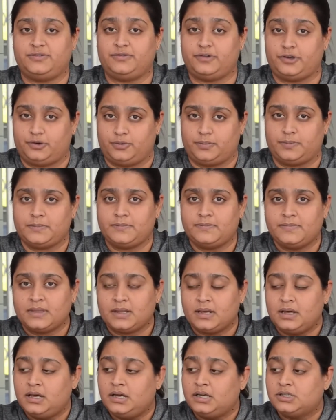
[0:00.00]
for you.
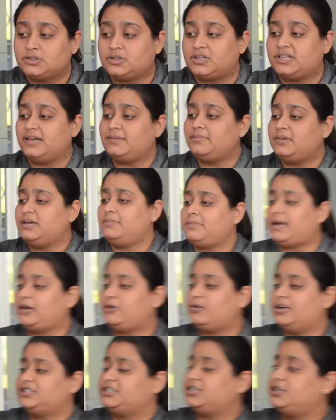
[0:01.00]
So TMD, my
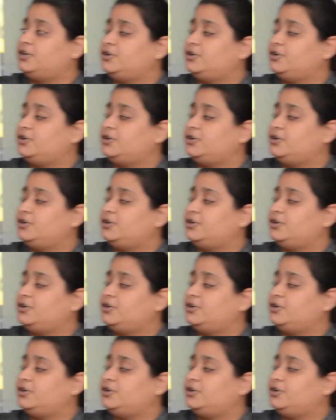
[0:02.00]
question to